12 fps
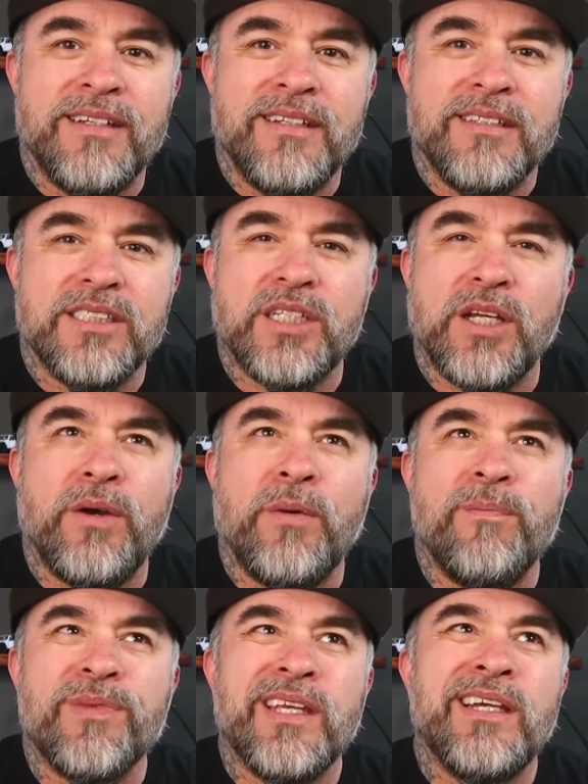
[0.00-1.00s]
So
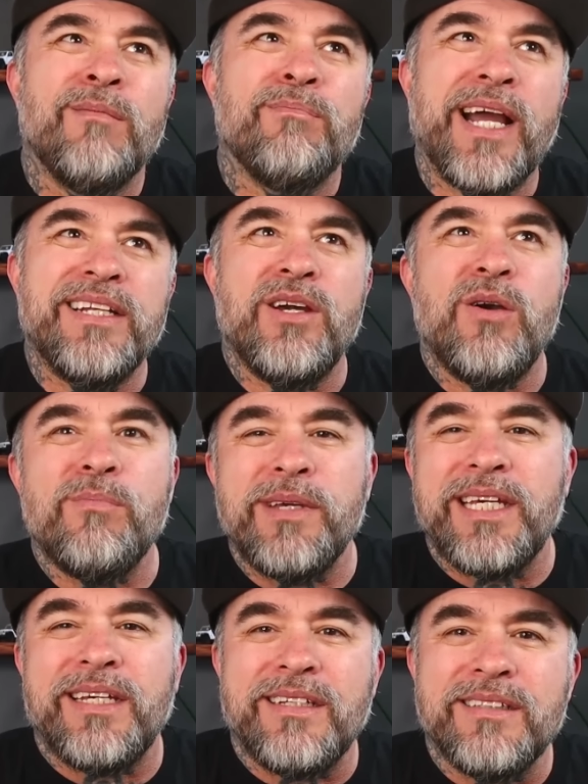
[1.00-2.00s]
by no
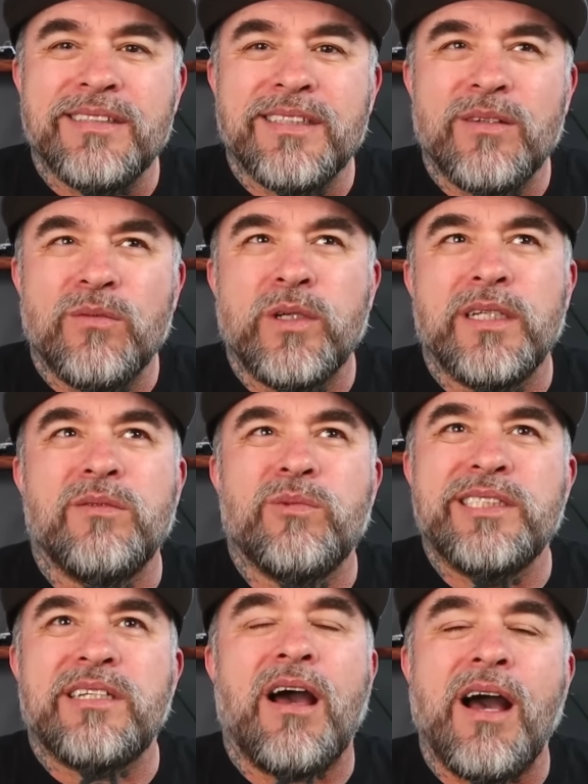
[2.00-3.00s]
means, when we
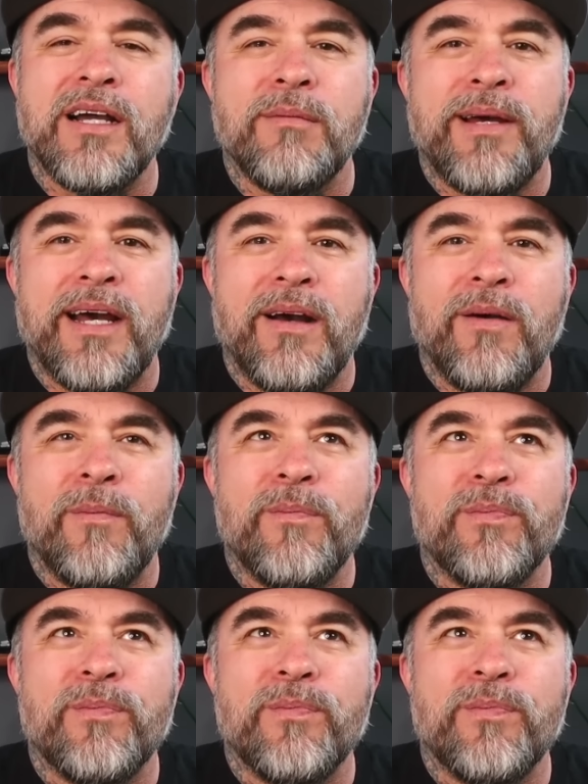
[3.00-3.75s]
talk about,